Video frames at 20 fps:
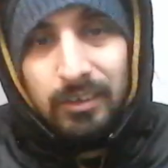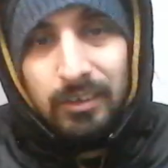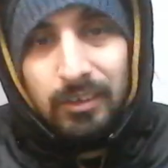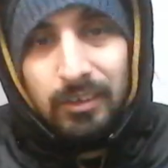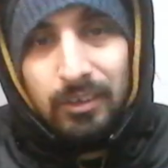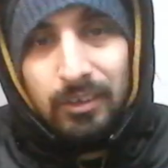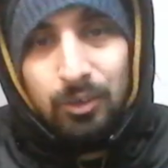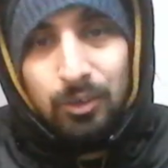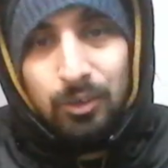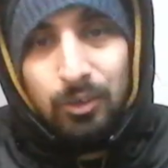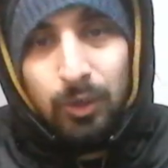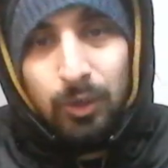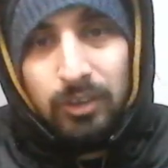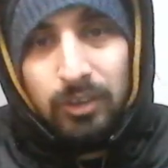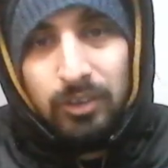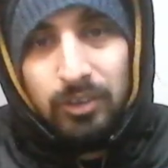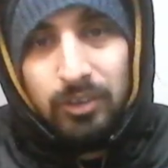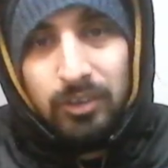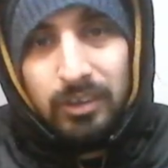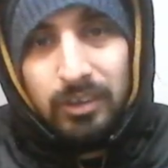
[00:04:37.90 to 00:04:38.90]
squat
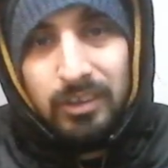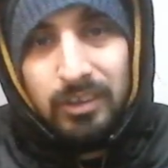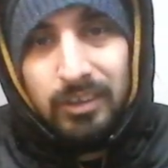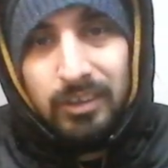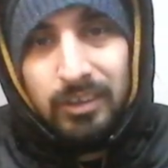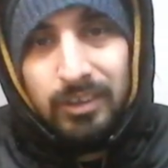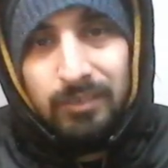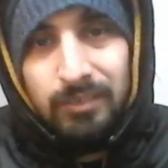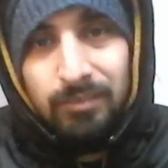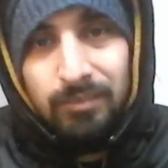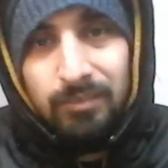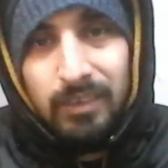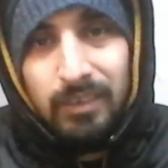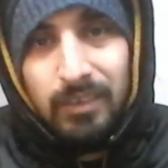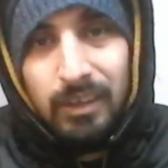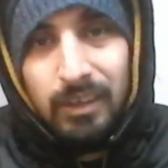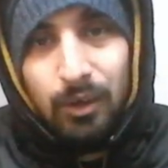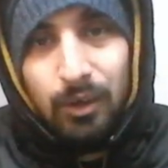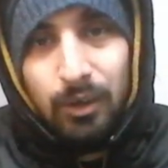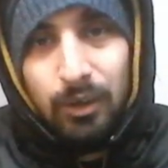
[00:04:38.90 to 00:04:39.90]
jerk,
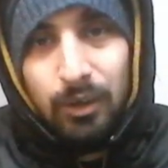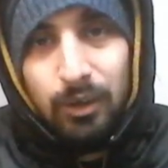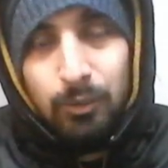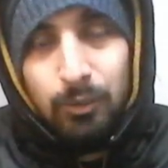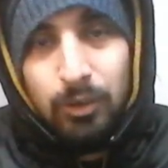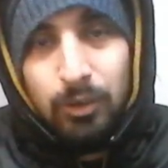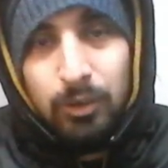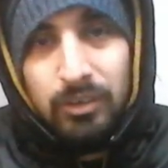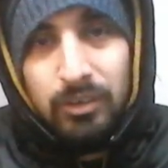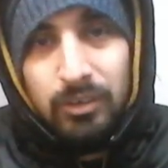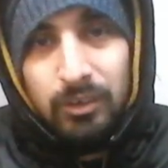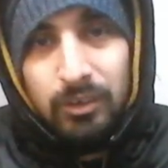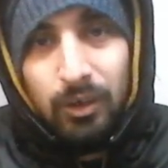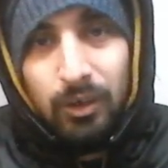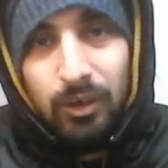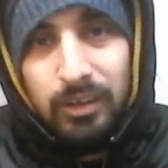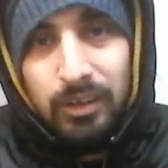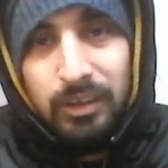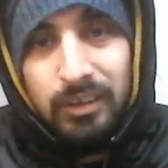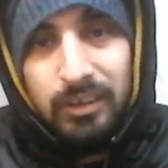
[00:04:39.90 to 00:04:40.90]
or what's it
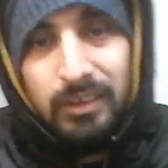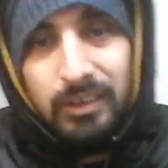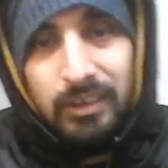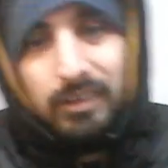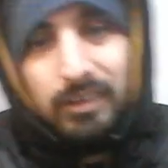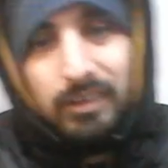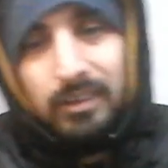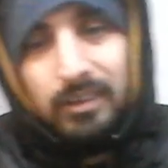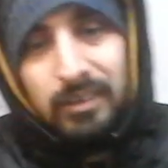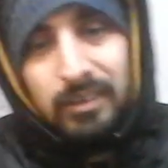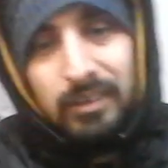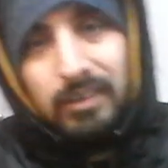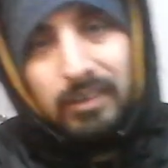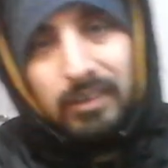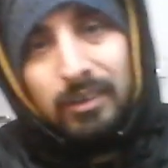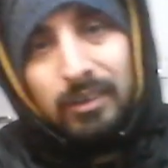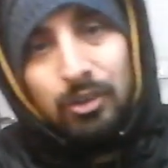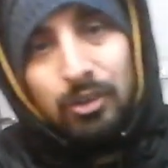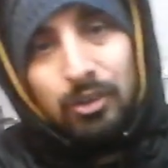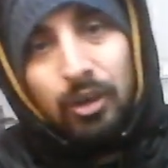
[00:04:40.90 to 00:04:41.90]
called?
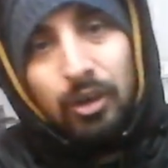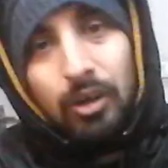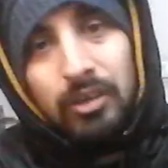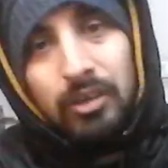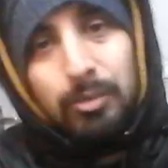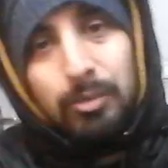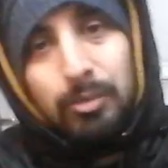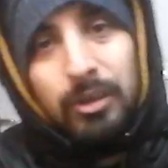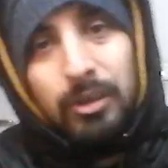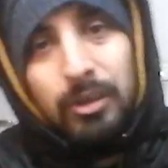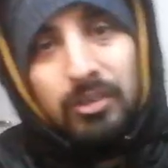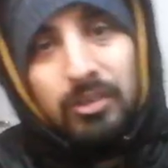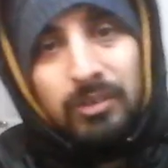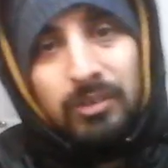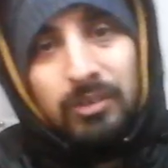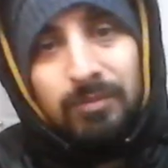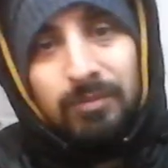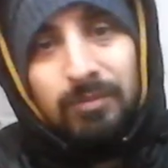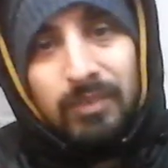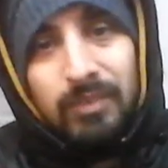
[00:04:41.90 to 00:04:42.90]
A Scots press.
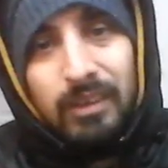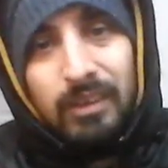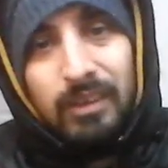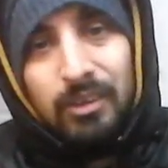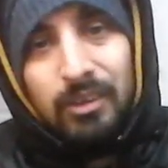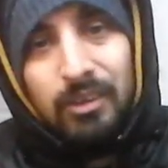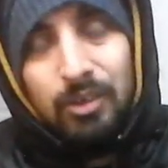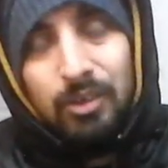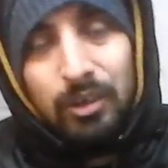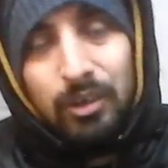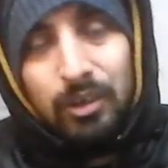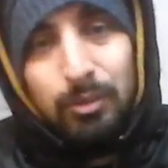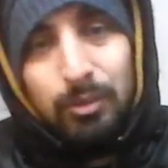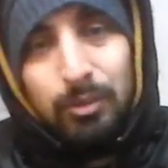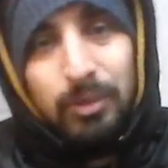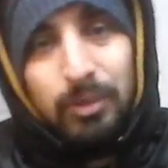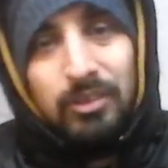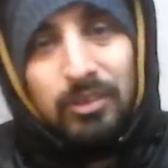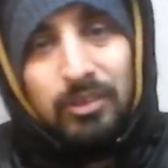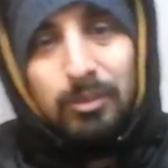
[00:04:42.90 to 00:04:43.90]
Scots
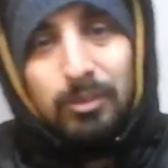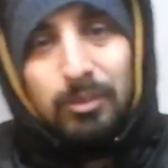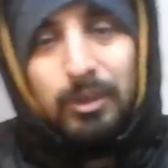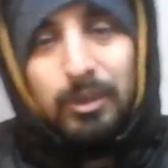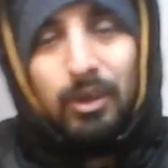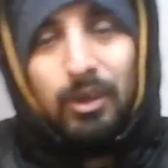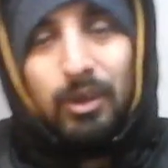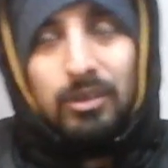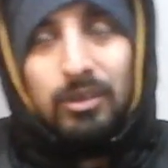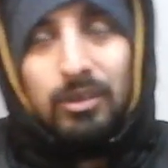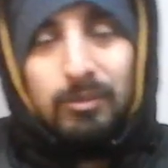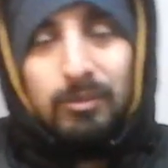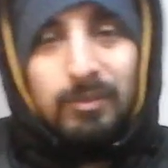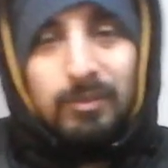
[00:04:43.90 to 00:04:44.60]
press is pretty awesome.